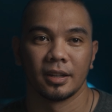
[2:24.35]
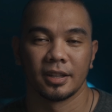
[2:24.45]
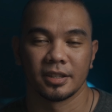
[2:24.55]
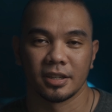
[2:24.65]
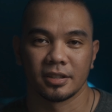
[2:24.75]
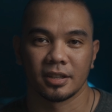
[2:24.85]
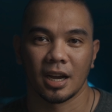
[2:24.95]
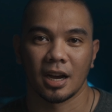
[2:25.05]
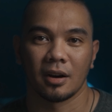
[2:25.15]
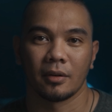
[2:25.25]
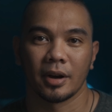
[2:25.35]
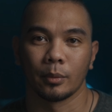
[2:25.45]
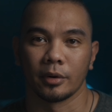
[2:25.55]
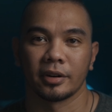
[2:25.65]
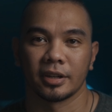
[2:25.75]
This is how I
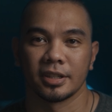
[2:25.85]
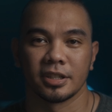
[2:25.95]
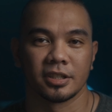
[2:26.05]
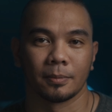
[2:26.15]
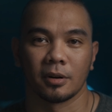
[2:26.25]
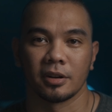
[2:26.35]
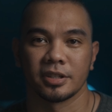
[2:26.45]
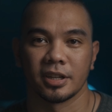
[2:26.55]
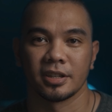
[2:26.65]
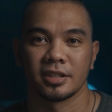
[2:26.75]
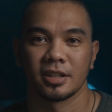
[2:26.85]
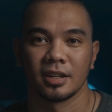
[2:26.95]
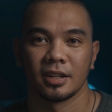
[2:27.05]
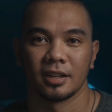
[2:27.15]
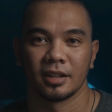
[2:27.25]
work. This is the process
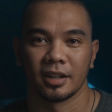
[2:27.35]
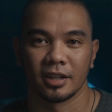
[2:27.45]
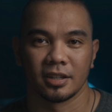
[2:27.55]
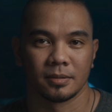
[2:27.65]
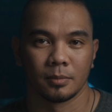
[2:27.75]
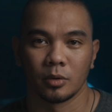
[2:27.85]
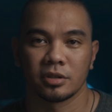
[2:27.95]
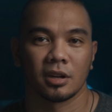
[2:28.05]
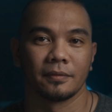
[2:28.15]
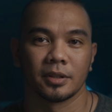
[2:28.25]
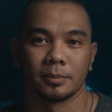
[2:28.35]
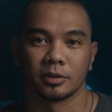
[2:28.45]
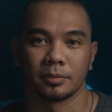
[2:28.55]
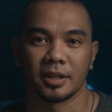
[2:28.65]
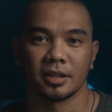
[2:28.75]
that is most comfortable
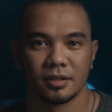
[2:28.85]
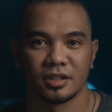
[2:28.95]
to me.